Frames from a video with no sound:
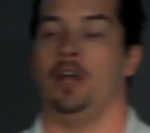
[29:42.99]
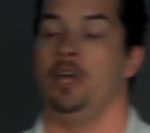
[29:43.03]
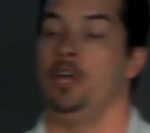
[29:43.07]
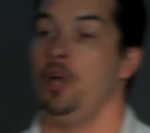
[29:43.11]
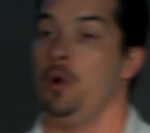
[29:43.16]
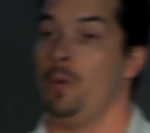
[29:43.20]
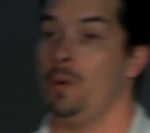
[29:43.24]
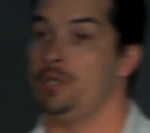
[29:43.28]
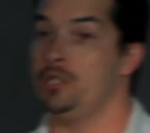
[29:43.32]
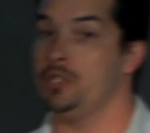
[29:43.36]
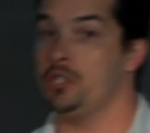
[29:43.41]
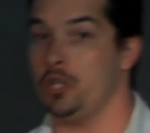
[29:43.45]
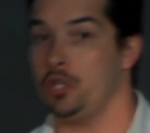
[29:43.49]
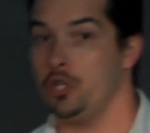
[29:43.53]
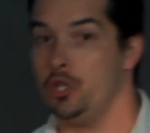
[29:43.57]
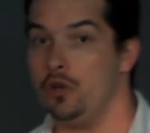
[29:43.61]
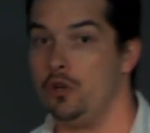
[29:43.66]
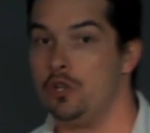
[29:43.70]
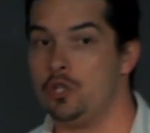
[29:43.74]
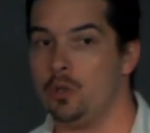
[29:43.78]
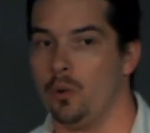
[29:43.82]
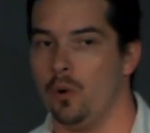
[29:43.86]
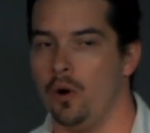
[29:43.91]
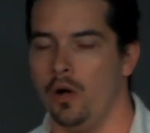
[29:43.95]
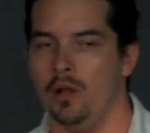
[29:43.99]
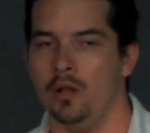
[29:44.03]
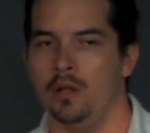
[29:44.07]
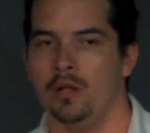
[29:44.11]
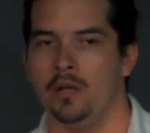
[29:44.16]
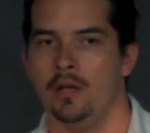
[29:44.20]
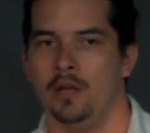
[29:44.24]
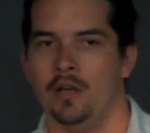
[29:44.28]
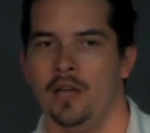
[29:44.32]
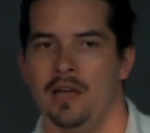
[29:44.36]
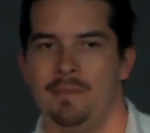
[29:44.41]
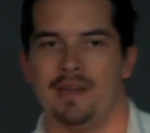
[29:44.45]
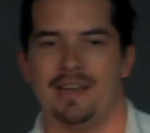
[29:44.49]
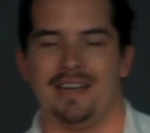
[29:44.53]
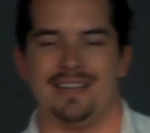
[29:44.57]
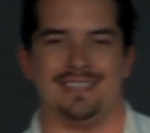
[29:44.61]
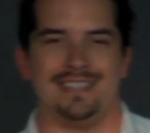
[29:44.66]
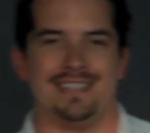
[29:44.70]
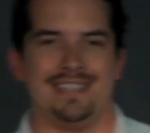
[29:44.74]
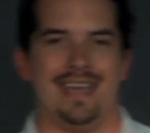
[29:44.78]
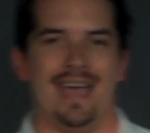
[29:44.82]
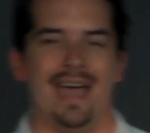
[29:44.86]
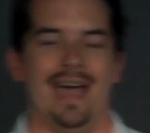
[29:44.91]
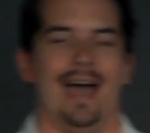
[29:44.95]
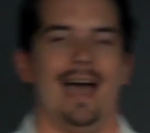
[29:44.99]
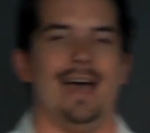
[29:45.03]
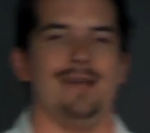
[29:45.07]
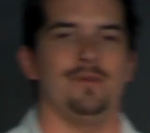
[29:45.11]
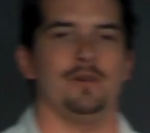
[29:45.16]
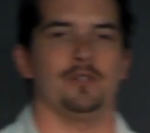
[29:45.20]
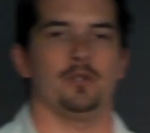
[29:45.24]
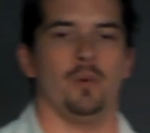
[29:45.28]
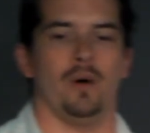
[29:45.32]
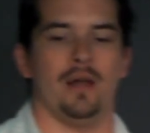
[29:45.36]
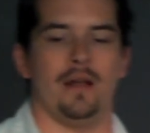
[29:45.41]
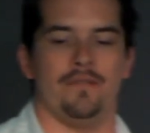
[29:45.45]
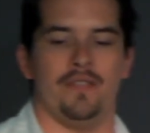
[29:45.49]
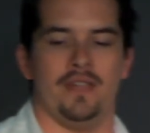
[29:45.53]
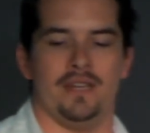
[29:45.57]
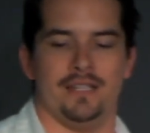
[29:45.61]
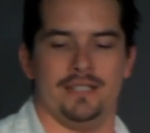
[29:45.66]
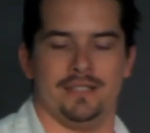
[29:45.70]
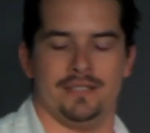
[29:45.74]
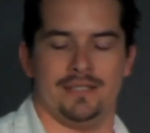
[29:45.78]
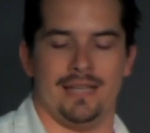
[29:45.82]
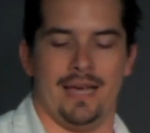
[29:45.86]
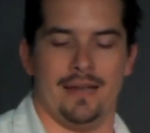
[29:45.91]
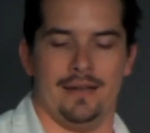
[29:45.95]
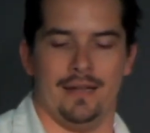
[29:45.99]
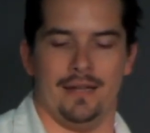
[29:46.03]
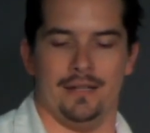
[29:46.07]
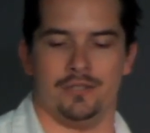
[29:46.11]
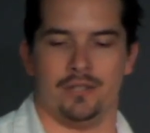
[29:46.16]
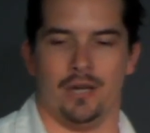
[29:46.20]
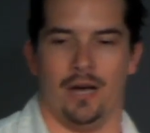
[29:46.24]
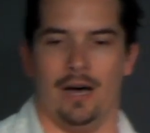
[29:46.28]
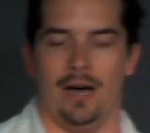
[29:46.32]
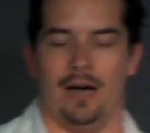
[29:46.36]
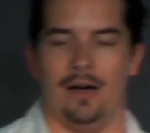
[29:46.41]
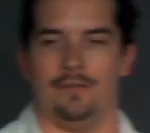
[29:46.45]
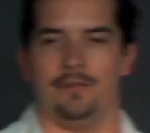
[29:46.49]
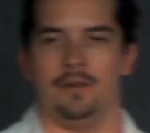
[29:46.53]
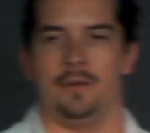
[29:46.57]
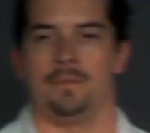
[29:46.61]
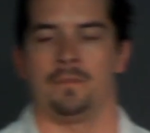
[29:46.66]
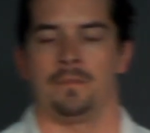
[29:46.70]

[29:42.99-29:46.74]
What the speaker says: which is unusual because Gad was one of the descendants of